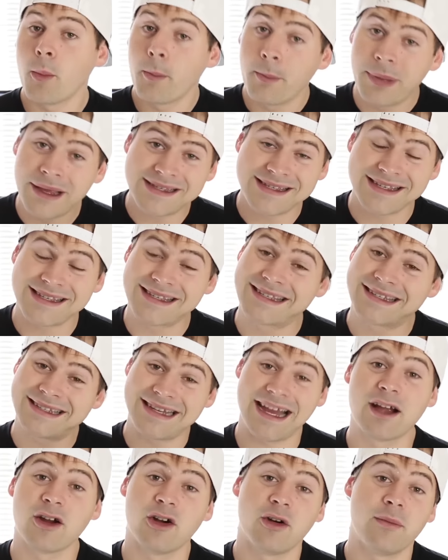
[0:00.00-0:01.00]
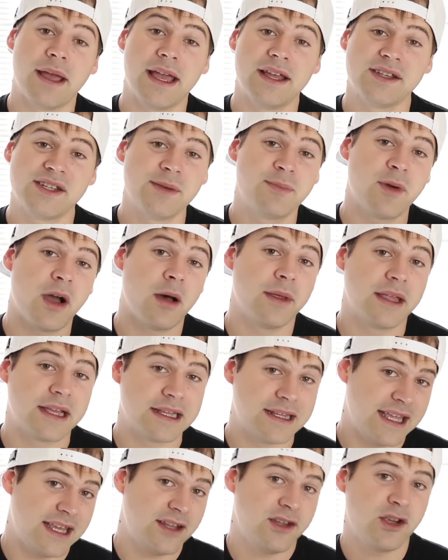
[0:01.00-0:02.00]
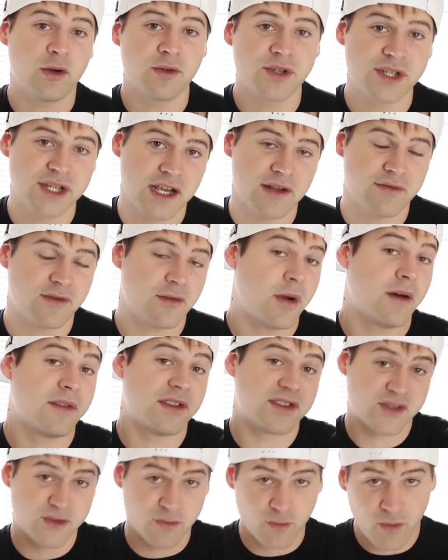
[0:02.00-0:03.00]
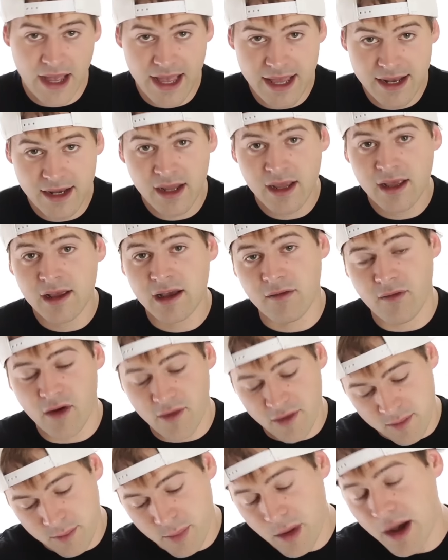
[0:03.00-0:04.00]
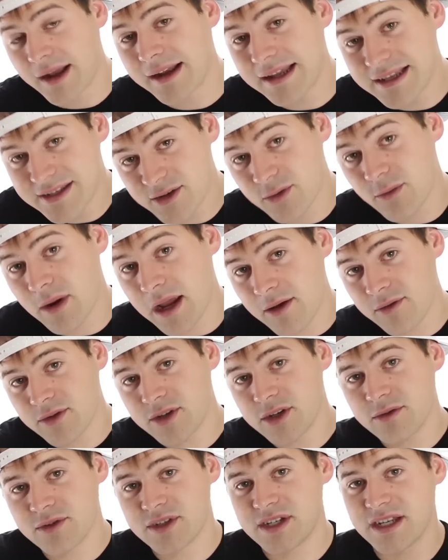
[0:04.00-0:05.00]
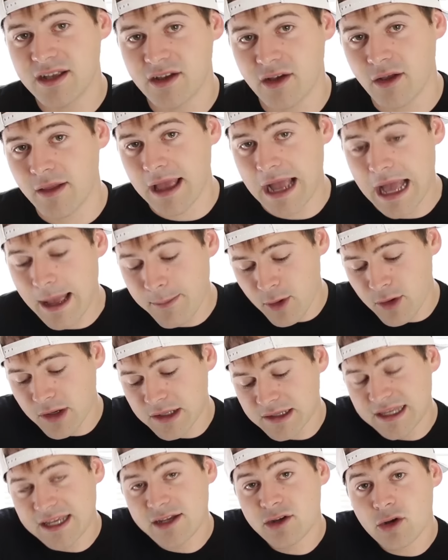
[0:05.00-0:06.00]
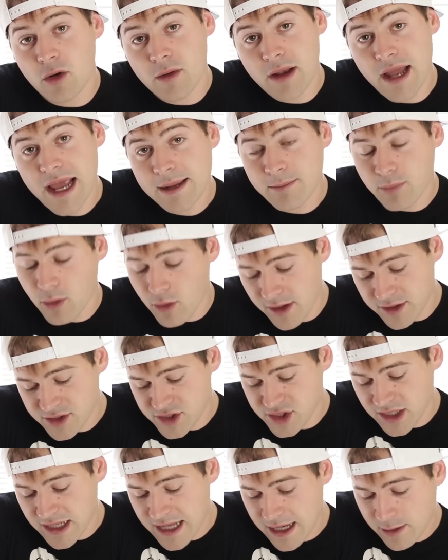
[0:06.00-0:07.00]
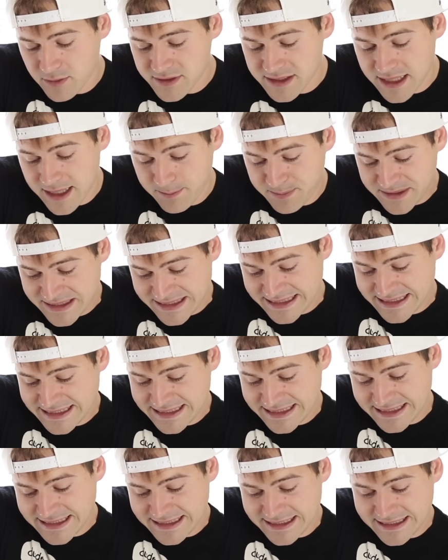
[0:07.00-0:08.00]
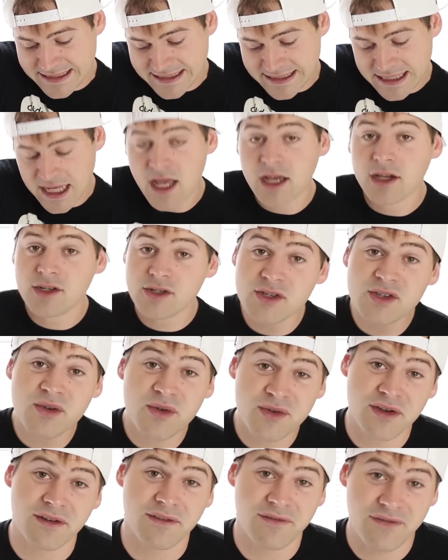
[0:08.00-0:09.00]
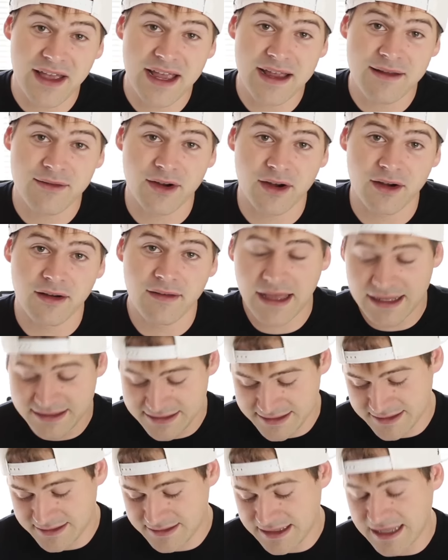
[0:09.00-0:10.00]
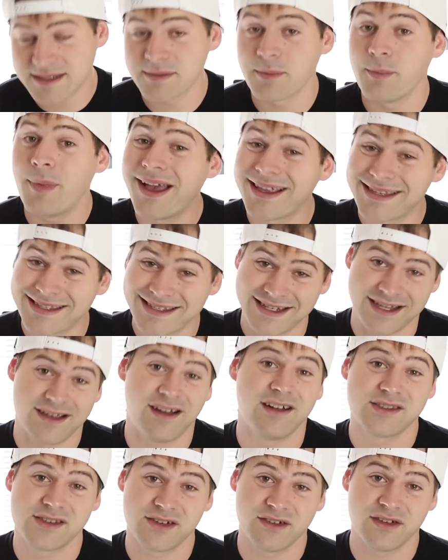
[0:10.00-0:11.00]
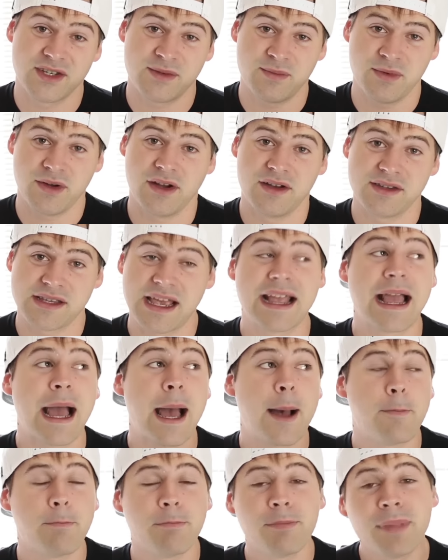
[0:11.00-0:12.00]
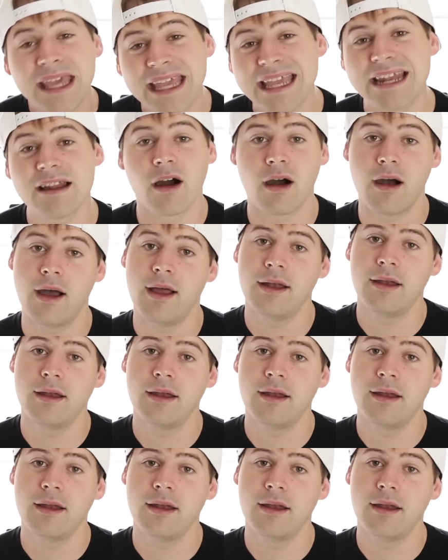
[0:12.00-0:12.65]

piss is sterile, man. She probably cleaned your shit from all the sweat of all the bodies around you. She all like, I'm gonna clean your leg, boy. And she like was like, psst. She's doing you a favor. That's best concert experience. I got peed on.